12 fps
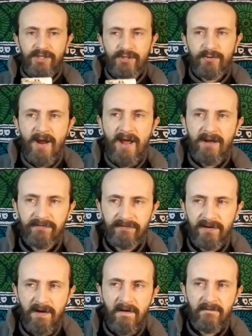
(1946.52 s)

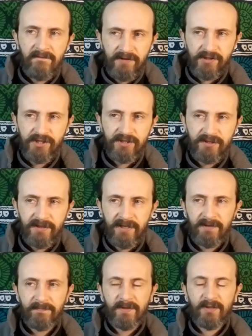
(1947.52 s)
Giraffe
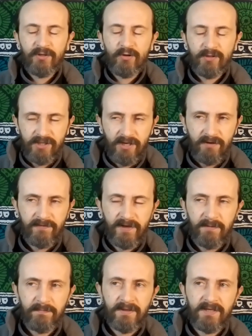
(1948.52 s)
visionary. You know, it's kind of
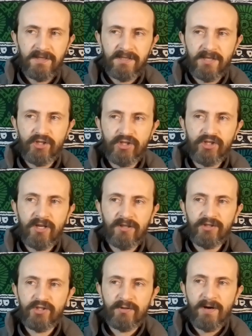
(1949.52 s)
funny because I just saw
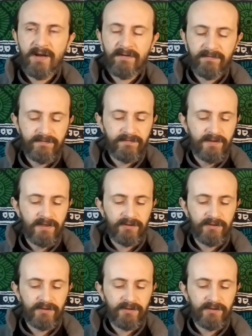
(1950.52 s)
the giraffe